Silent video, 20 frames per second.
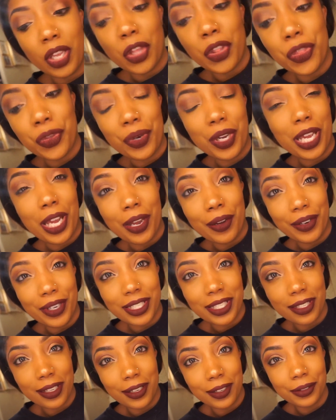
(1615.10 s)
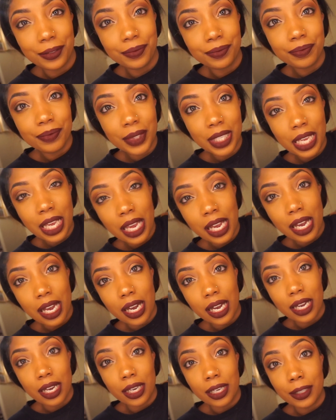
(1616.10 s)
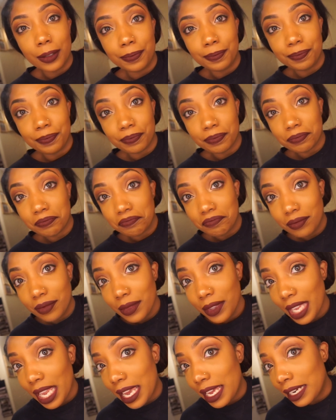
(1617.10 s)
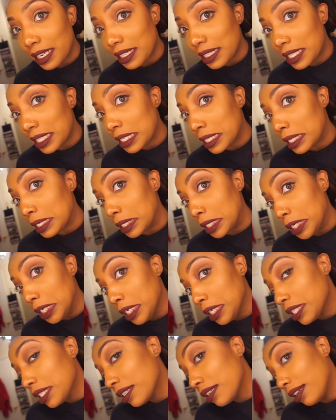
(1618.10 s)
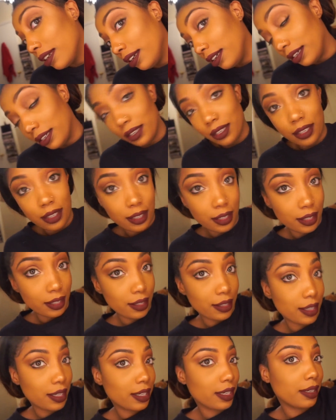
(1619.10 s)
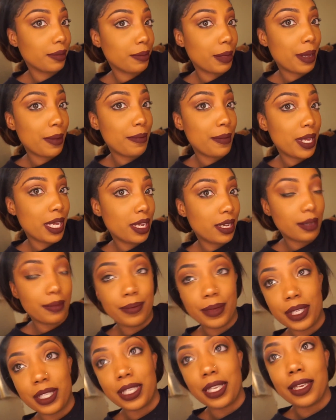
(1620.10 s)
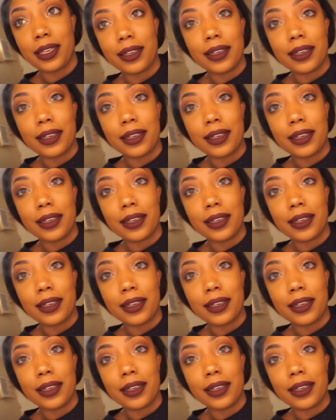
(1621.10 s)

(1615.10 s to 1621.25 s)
3 hours now, and it looks good. Like, my makeup is like